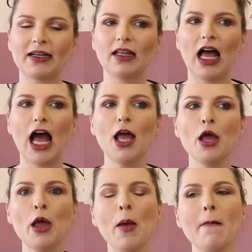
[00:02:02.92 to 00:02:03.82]
it a lot.
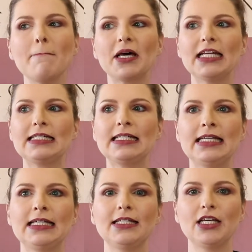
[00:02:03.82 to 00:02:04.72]
But it
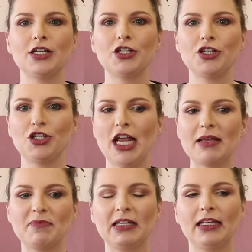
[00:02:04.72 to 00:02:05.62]
did shape
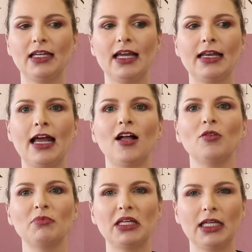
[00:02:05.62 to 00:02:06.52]
me and help
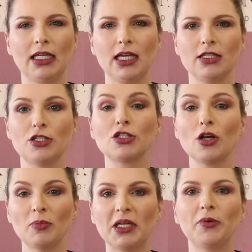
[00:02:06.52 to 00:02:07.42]
me in
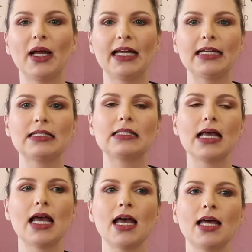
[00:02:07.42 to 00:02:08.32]
so many ways.
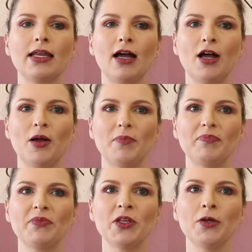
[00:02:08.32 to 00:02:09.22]
And
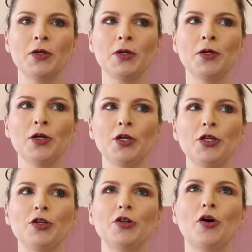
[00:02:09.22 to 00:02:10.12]
I
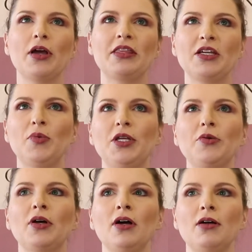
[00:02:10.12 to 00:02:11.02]
think when you
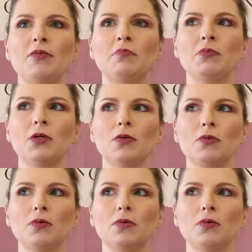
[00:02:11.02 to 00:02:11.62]
come